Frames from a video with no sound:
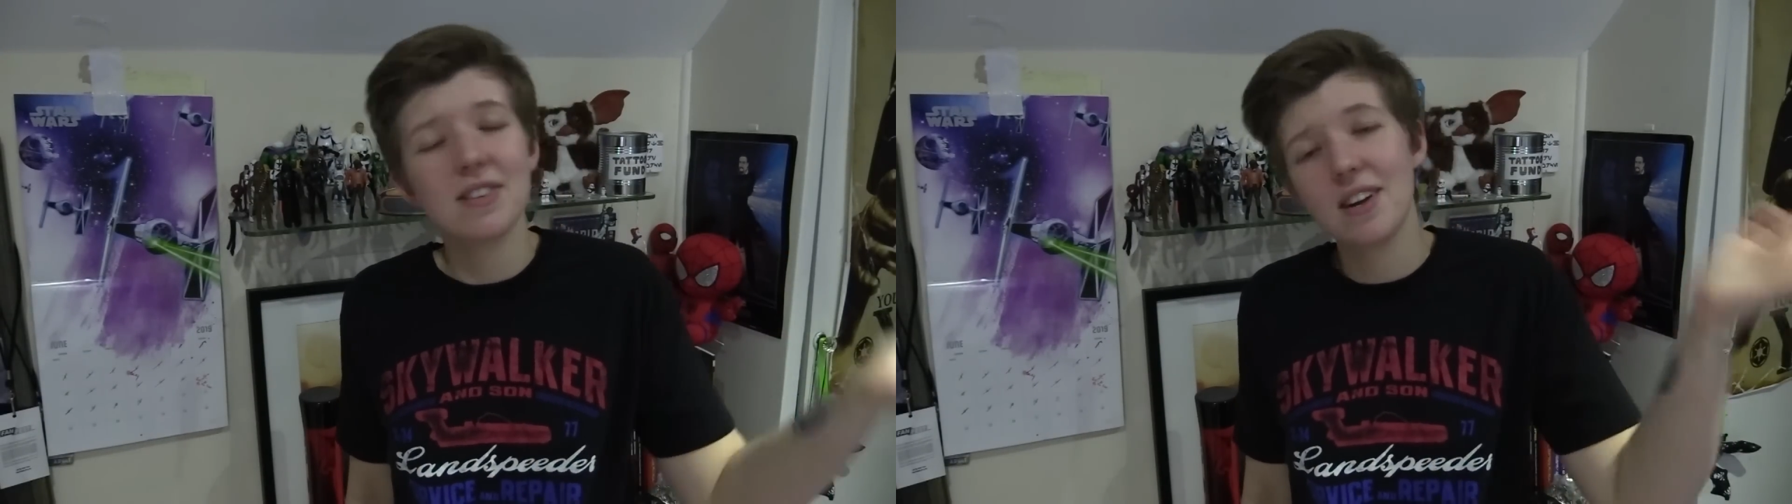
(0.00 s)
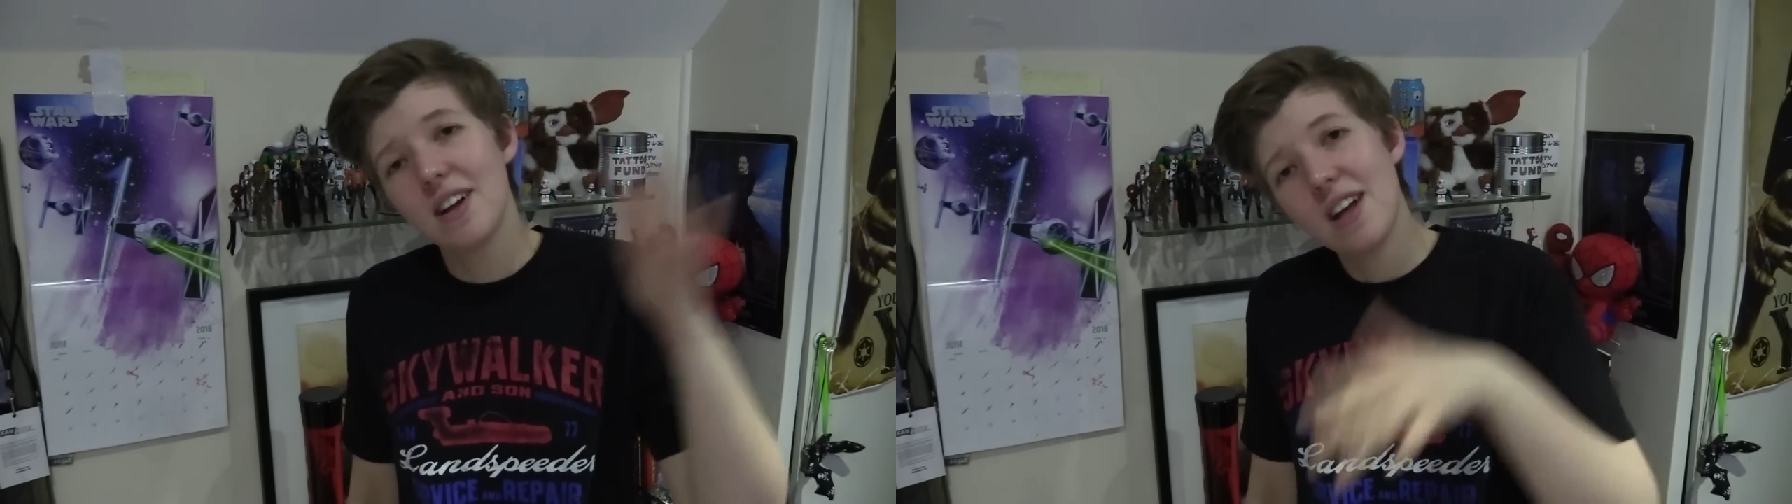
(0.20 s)

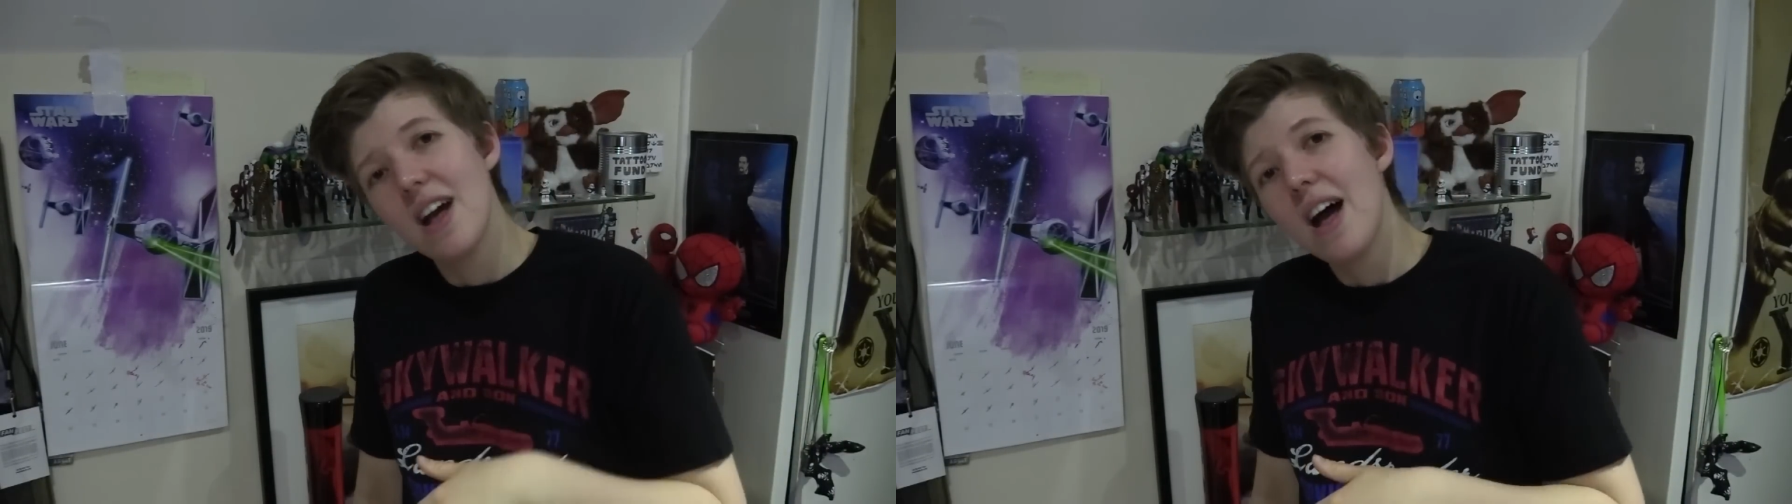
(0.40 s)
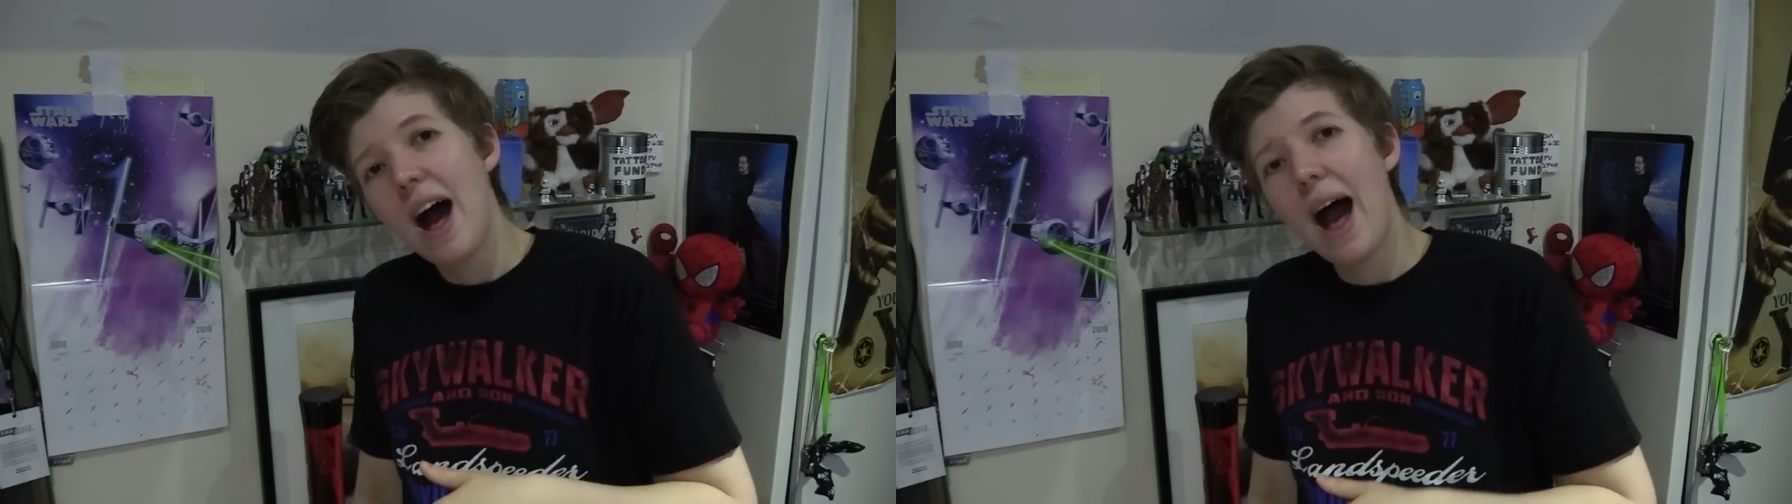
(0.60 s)
to
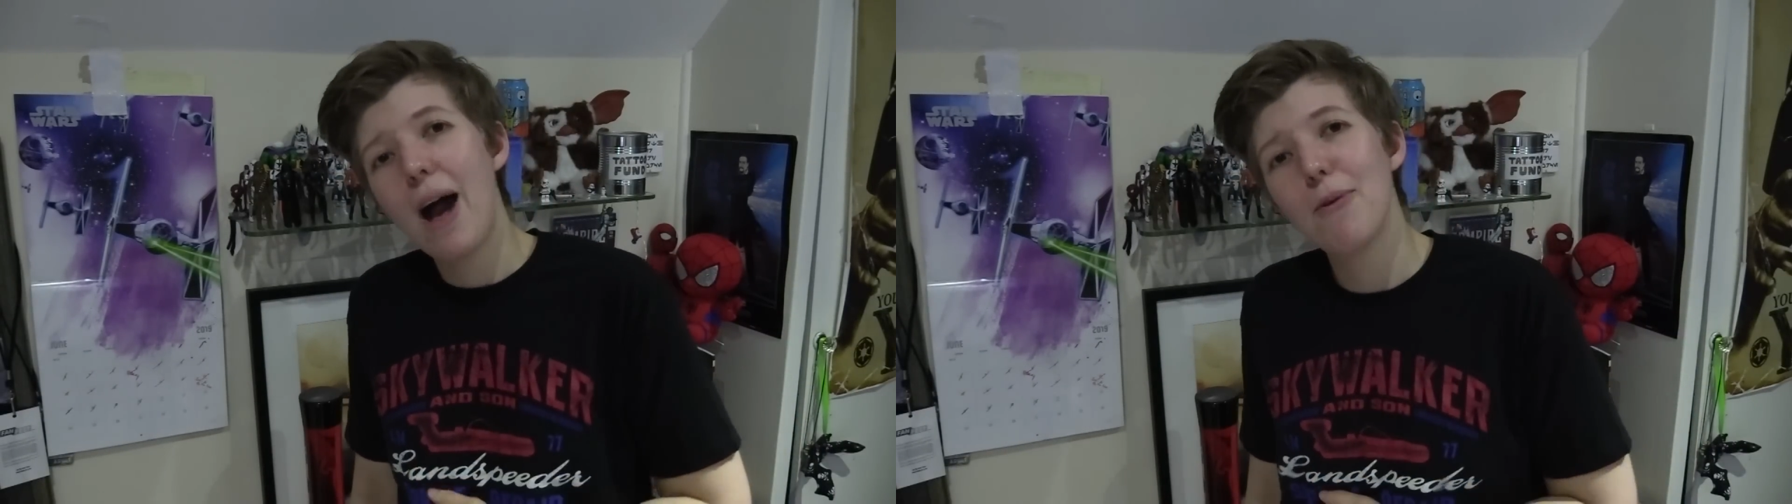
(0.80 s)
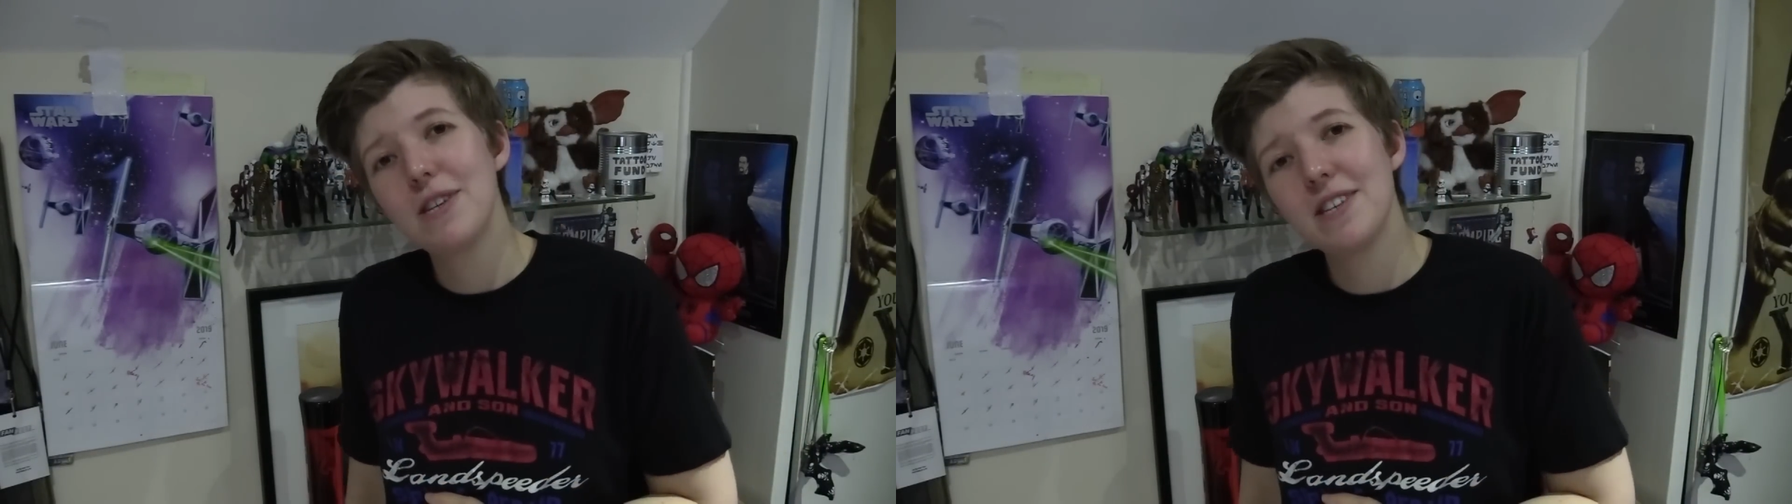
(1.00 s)

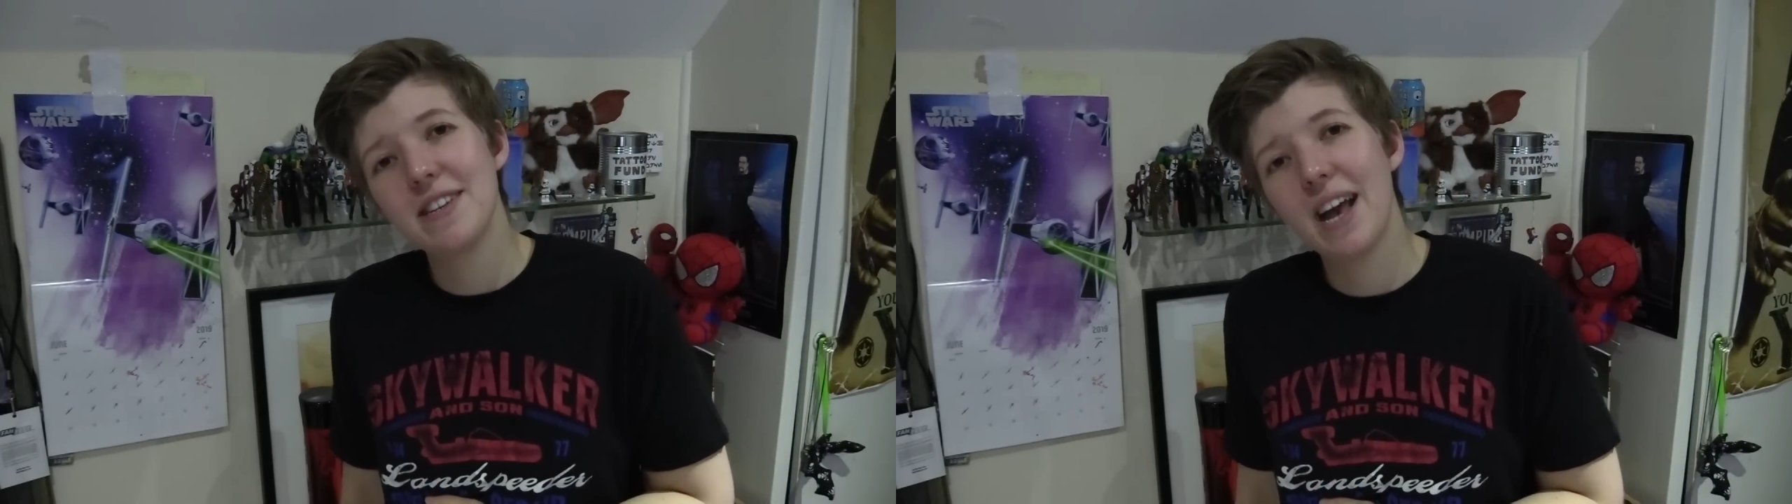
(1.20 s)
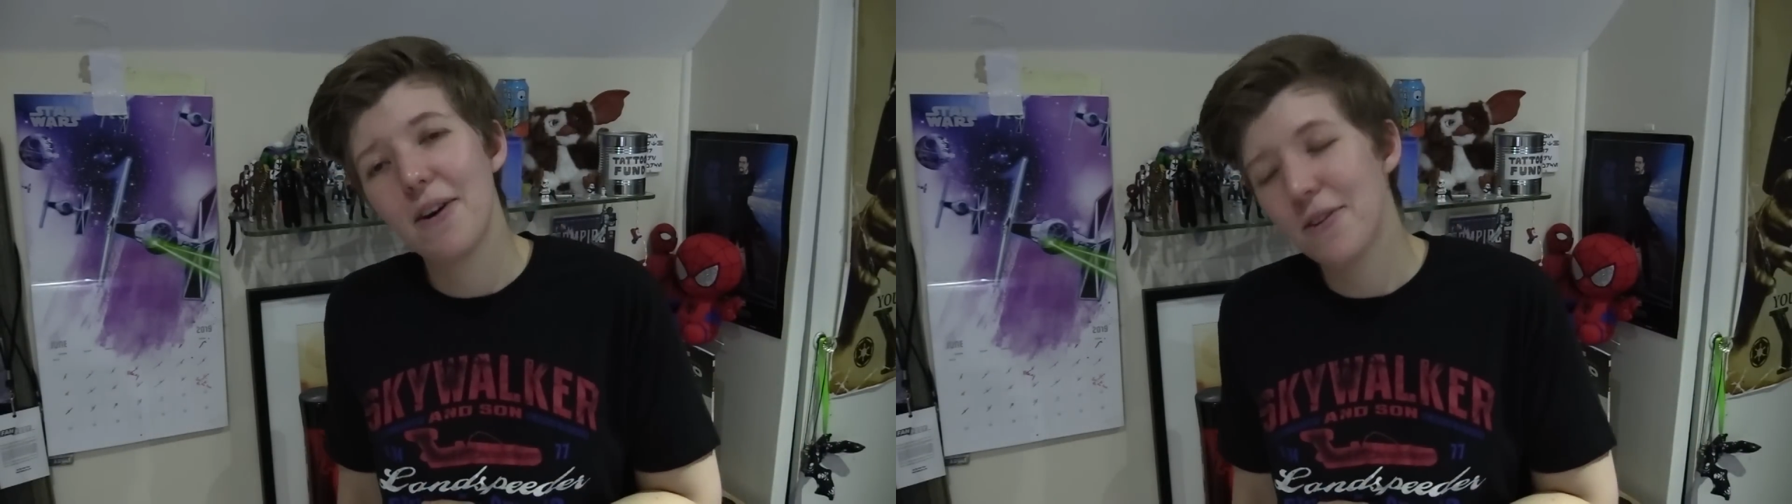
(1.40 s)
how it is
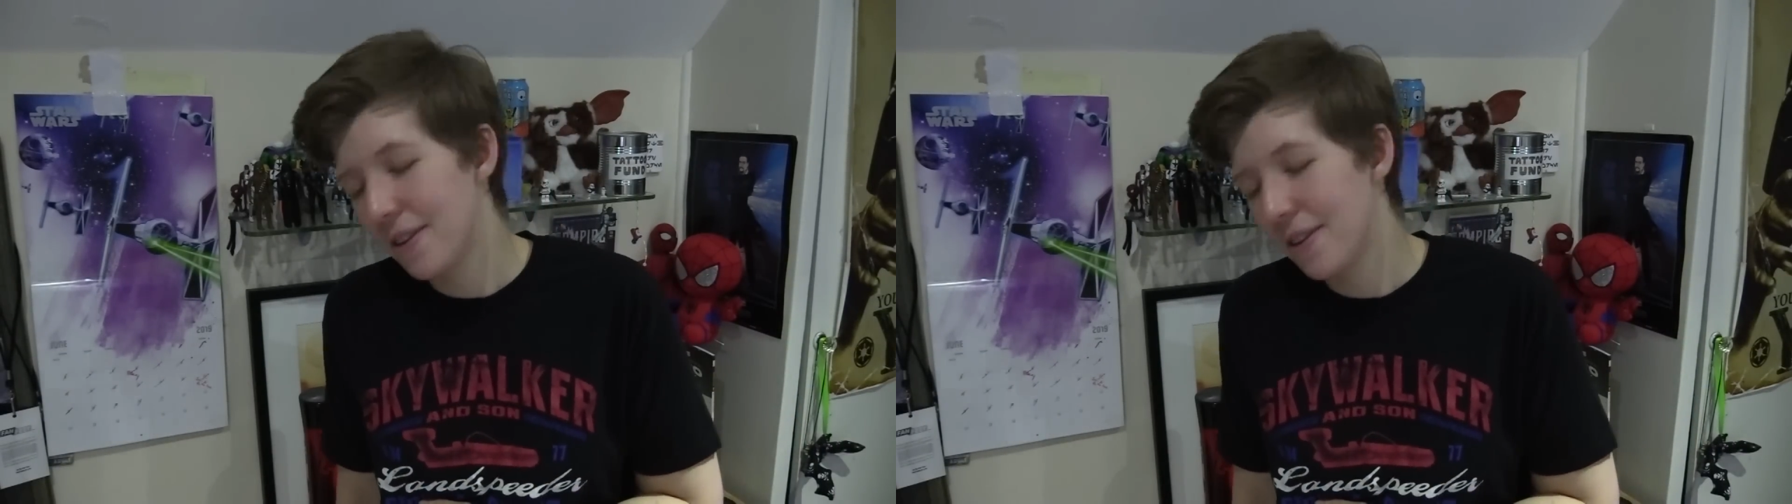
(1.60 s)
now.